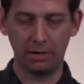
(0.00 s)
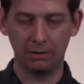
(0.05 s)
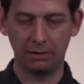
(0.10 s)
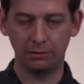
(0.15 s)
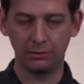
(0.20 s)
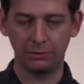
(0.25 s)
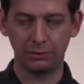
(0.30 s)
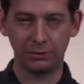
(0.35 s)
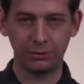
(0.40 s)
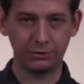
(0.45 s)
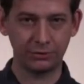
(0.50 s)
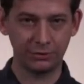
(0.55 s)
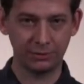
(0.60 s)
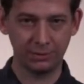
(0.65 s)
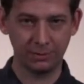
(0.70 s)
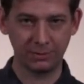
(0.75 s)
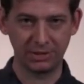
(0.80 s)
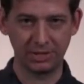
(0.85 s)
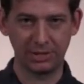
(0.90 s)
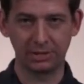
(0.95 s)
search for
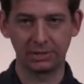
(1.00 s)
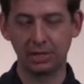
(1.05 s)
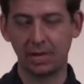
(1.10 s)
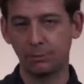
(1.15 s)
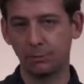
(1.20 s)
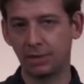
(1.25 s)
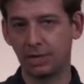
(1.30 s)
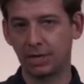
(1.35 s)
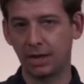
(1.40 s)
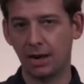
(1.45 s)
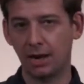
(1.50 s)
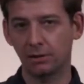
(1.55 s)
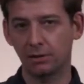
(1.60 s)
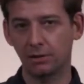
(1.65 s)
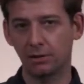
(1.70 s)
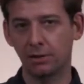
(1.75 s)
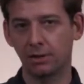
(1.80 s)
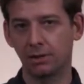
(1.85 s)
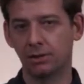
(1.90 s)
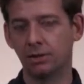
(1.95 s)
something in a library
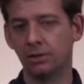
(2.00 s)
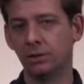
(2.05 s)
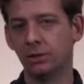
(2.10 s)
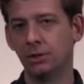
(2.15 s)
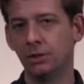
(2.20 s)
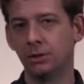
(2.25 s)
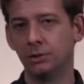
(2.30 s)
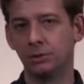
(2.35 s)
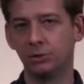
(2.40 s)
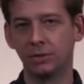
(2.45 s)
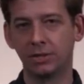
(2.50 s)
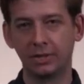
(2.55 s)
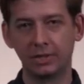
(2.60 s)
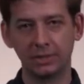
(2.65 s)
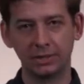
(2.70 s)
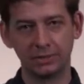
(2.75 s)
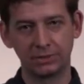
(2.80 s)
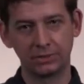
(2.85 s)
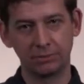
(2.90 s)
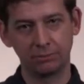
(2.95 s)
catalog, you'll get a
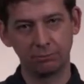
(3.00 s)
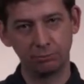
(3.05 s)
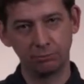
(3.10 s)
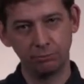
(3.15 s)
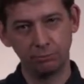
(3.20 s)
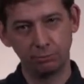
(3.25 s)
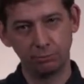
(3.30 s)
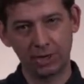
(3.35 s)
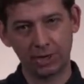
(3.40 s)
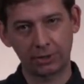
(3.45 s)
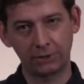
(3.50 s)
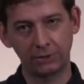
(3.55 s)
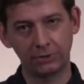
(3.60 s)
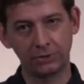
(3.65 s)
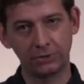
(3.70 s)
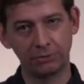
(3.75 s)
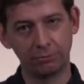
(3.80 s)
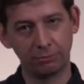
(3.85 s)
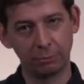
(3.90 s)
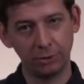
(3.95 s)
list of records
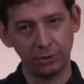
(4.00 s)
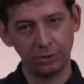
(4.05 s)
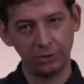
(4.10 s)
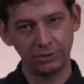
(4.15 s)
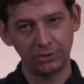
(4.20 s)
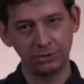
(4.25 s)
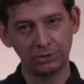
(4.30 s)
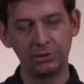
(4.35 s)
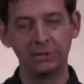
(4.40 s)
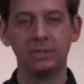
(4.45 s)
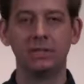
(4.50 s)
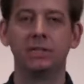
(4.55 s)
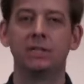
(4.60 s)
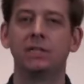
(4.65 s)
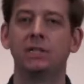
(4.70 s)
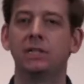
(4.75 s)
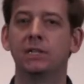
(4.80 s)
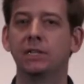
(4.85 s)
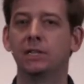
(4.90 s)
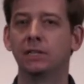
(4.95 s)
of books.
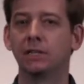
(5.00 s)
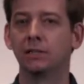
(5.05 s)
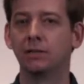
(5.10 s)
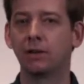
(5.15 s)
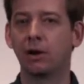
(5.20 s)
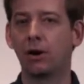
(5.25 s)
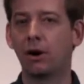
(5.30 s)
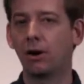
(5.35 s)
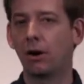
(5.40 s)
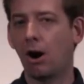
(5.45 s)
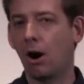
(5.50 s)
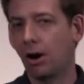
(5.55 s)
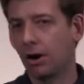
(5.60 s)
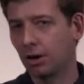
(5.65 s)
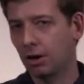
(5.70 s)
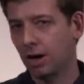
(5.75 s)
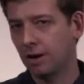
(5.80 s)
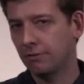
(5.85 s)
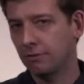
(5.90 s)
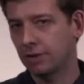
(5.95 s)
In our
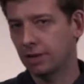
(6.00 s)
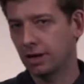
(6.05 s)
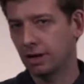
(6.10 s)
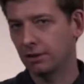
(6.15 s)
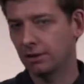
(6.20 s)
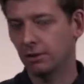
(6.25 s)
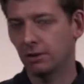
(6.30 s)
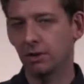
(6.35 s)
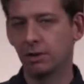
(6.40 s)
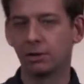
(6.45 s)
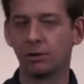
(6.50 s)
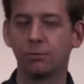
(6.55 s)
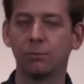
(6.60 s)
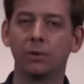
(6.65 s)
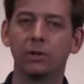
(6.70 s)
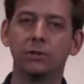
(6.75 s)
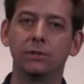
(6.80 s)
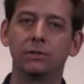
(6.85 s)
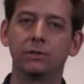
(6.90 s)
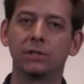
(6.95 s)
archival catalog,
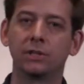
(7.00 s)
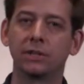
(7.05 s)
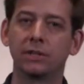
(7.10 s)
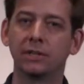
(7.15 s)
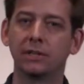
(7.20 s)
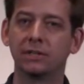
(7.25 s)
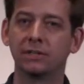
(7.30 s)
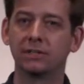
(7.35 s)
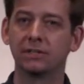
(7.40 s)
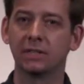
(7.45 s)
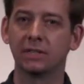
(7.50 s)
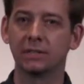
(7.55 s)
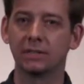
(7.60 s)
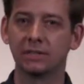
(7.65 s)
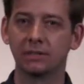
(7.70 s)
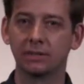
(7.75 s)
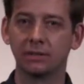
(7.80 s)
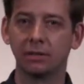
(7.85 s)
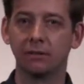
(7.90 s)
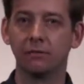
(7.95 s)
what you'll get is a
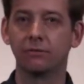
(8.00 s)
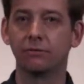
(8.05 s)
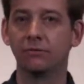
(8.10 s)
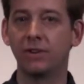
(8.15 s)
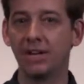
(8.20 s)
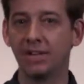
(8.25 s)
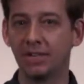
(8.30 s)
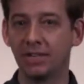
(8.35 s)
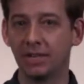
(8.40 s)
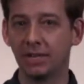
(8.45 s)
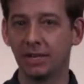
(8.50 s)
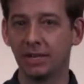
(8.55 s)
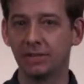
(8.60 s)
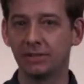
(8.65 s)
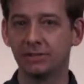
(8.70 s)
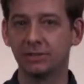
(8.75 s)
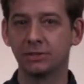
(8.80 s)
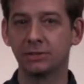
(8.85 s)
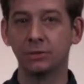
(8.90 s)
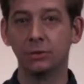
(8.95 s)
list of finding
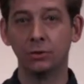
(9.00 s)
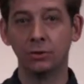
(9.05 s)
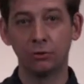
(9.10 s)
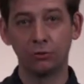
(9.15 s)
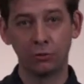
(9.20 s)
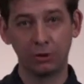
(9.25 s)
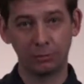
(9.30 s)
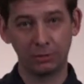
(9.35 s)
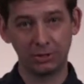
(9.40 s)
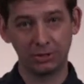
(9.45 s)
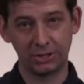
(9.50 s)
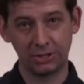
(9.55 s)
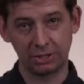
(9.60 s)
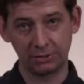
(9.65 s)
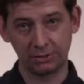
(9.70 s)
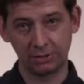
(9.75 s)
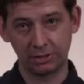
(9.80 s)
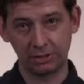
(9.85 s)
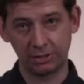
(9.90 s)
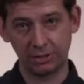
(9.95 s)
aids for a
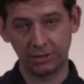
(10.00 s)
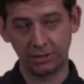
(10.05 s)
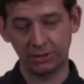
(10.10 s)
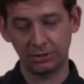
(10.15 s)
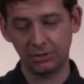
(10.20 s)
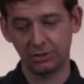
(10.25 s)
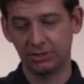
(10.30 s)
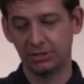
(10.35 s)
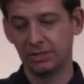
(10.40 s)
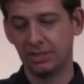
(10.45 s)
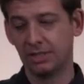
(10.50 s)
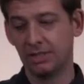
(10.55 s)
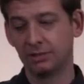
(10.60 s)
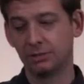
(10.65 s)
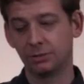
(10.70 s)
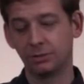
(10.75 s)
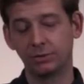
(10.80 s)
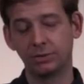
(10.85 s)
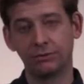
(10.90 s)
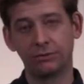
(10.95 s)
particular collection.
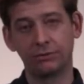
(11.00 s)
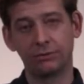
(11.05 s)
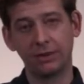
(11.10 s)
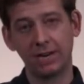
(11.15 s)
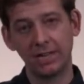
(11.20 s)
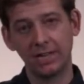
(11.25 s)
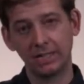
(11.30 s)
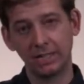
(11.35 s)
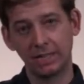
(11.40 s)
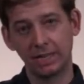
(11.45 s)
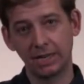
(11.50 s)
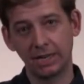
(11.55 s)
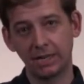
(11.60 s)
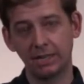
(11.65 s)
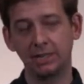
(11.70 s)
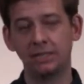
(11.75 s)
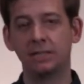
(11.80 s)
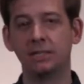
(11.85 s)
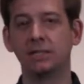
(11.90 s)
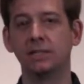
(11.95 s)
So the finding
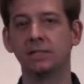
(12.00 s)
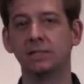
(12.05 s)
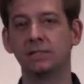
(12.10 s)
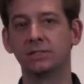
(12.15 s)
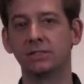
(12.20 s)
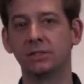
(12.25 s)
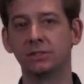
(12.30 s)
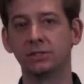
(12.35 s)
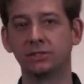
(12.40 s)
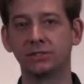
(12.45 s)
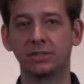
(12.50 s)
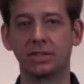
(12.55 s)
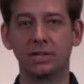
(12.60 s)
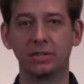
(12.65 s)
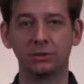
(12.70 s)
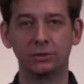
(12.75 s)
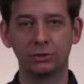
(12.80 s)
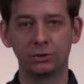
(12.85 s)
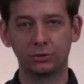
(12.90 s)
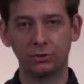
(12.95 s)
aid is just a
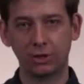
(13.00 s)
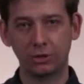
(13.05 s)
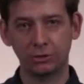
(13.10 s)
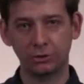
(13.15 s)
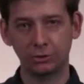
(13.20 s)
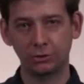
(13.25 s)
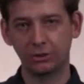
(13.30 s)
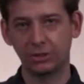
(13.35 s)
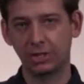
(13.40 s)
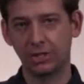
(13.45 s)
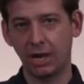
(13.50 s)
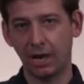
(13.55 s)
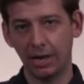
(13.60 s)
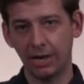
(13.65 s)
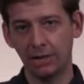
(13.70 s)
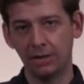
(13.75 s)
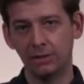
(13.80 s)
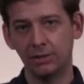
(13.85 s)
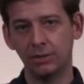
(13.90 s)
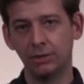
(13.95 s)
structured
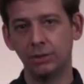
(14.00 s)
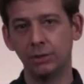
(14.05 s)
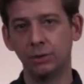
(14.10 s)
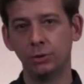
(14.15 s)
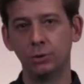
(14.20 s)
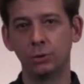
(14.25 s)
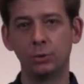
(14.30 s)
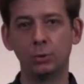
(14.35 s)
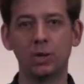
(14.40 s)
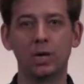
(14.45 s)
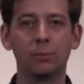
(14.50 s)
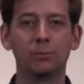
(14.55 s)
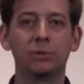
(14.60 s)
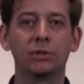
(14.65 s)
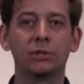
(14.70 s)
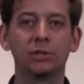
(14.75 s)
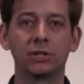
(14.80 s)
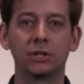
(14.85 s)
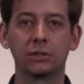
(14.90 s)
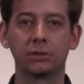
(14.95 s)
guide to a
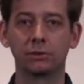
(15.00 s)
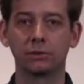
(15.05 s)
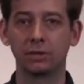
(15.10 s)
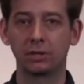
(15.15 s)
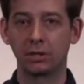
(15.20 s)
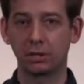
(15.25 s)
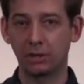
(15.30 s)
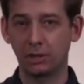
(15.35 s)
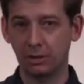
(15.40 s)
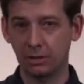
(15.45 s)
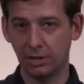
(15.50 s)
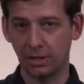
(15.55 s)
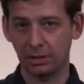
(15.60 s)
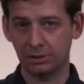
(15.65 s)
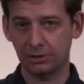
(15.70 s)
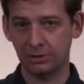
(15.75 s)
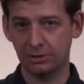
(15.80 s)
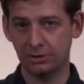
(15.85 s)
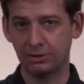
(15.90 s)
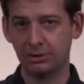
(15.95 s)
particular
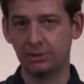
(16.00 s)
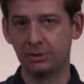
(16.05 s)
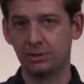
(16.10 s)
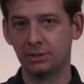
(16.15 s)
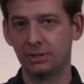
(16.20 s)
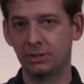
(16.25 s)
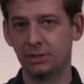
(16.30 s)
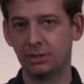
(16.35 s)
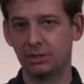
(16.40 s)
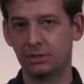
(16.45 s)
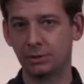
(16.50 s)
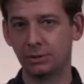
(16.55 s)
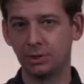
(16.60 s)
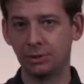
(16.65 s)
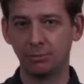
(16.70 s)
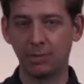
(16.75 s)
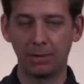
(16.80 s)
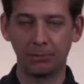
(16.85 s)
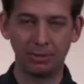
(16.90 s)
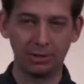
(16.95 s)
collection. So it
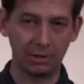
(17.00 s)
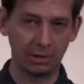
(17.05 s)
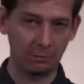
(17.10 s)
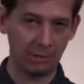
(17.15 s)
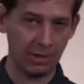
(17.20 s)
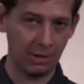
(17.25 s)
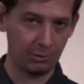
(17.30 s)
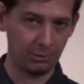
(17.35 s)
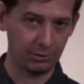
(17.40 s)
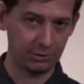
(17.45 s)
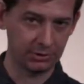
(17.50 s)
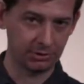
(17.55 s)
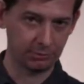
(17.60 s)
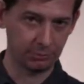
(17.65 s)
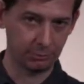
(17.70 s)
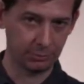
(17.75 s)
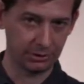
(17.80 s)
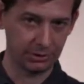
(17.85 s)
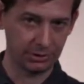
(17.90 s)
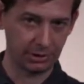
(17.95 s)
might be the papers of a
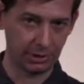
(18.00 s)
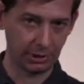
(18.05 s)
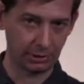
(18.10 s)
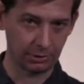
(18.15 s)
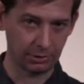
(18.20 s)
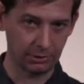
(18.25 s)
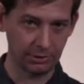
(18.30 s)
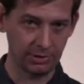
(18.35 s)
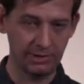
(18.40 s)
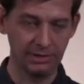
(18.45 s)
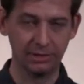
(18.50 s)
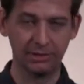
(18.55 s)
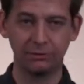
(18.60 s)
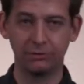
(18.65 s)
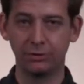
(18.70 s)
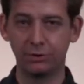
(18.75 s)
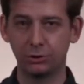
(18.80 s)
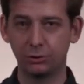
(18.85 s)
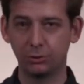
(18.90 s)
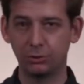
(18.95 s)
particular
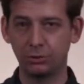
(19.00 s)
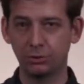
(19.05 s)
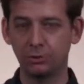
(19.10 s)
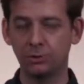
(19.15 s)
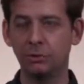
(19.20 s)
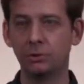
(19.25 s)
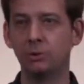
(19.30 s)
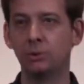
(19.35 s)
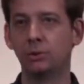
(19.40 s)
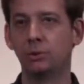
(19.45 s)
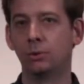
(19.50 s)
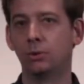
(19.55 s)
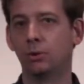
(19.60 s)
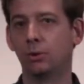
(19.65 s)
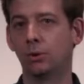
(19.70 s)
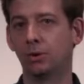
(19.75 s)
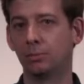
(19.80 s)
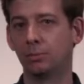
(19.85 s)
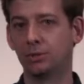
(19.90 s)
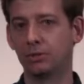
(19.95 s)
individual
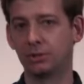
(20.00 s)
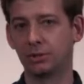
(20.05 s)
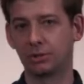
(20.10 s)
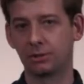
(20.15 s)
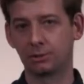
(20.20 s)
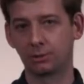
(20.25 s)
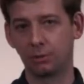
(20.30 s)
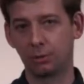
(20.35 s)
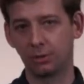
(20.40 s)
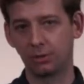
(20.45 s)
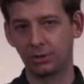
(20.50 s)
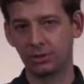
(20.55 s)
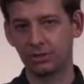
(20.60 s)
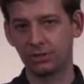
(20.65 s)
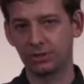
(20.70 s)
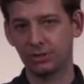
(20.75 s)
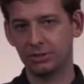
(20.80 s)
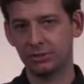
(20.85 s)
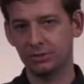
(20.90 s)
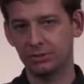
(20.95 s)
or a particular
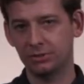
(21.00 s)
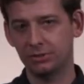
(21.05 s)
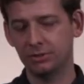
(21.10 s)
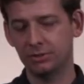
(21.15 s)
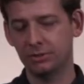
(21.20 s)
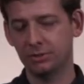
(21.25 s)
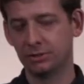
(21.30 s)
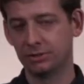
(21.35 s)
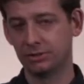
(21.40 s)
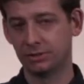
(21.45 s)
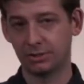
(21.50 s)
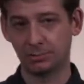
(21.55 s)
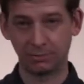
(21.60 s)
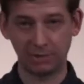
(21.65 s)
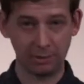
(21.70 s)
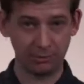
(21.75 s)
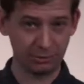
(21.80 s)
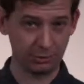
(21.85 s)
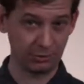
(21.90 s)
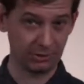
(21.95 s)
organization.
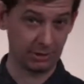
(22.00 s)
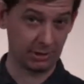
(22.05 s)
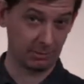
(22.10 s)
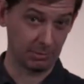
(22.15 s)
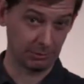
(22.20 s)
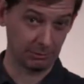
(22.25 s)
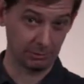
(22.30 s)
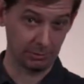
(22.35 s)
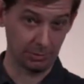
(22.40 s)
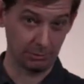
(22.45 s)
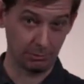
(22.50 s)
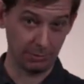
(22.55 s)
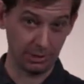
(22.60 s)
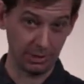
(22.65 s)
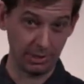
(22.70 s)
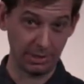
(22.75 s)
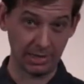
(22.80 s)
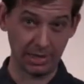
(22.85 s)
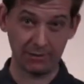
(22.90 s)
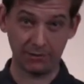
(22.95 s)
Sometimes those can get really
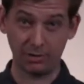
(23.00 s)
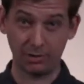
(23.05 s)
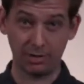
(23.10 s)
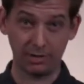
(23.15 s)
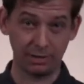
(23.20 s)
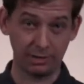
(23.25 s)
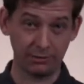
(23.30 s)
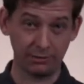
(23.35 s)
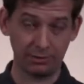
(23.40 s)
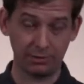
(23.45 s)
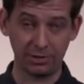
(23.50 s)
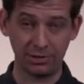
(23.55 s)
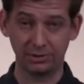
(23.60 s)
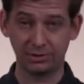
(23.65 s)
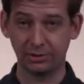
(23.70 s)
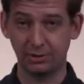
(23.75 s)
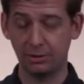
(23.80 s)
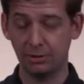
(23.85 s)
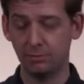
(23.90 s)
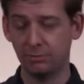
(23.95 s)
big and have a lot of different things
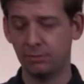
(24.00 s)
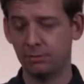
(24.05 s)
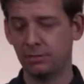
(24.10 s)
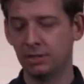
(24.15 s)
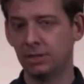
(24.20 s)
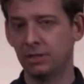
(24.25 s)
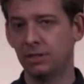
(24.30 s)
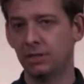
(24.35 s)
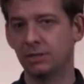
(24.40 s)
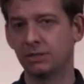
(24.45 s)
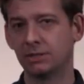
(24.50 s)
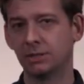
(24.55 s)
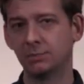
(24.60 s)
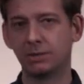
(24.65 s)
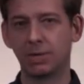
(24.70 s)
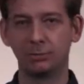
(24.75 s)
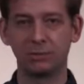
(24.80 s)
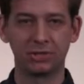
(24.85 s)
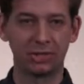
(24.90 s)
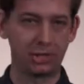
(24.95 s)
in them.
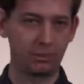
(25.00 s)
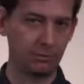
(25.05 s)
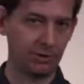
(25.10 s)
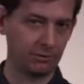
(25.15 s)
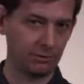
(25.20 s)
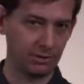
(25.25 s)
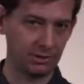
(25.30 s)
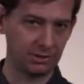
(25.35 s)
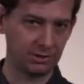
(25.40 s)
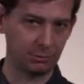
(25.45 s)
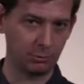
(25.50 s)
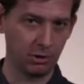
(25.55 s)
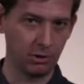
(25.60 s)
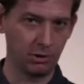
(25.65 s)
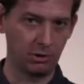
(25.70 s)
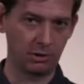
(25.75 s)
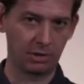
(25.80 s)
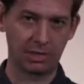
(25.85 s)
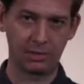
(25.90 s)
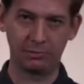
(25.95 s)
Sometimes they can be very
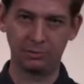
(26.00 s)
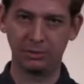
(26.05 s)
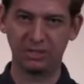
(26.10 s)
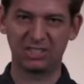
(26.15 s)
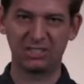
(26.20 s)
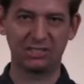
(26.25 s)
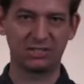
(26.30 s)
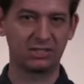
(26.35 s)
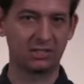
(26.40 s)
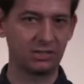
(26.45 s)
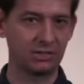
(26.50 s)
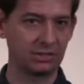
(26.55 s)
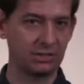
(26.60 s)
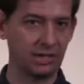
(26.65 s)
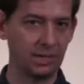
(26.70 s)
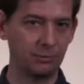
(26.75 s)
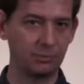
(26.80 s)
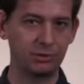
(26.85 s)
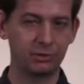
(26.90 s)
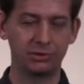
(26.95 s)
small. It can be just a set of
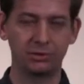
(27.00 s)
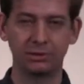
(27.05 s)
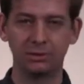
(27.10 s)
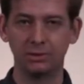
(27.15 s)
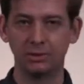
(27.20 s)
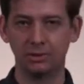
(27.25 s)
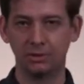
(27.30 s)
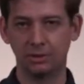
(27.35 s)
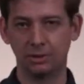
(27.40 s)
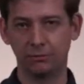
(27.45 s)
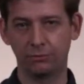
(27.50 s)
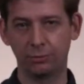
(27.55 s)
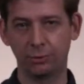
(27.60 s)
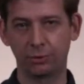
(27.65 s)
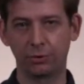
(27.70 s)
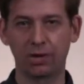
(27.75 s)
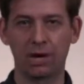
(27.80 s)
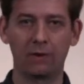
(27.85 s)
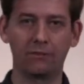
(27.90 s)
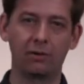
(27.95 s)
tapes, a
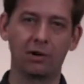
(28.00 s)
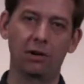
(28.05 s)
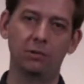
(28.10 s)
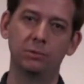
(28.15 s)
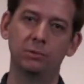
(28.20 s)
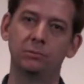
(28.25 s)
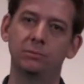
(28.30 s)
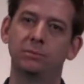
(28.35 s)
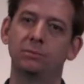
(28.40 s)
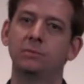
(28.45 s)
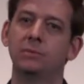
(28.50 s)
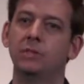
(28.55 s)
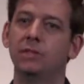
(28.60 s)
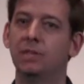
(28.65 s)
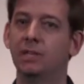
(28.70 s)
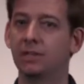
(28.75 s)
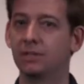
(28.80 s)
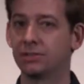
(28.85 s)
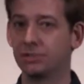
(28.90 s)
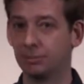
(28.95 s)
photograph album,
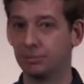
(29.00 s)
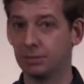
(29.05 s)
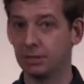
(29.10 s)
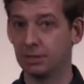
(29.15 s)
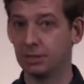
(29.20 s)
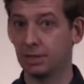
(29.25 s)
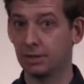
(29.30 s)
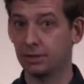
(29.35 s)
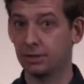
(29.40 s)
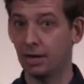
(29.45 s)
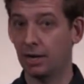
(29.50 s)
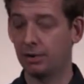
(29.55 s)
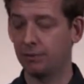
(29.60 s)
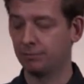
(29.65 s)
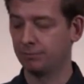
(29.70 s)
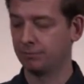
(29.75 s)
something like that.